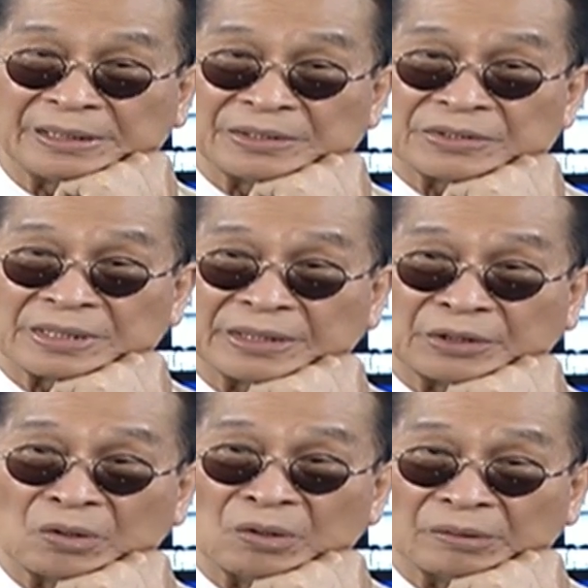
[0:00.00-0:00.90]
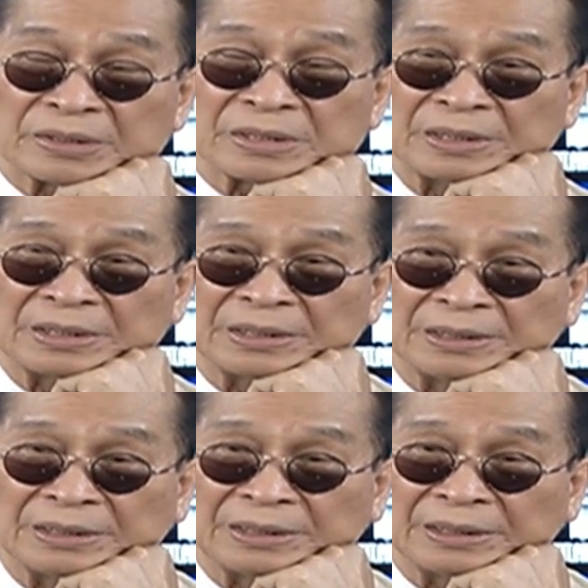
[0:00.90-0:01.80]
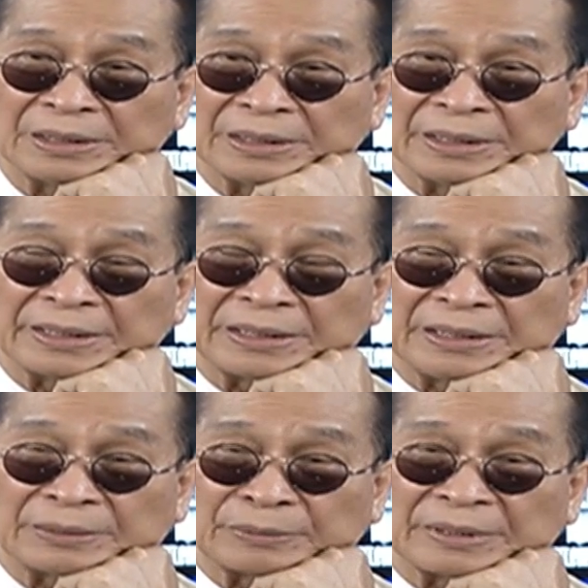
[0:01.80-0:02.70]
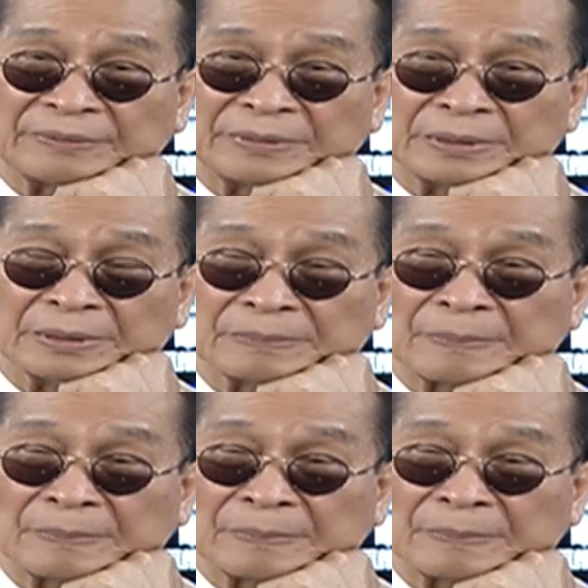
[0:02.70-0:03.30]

inside Congress. I think whatever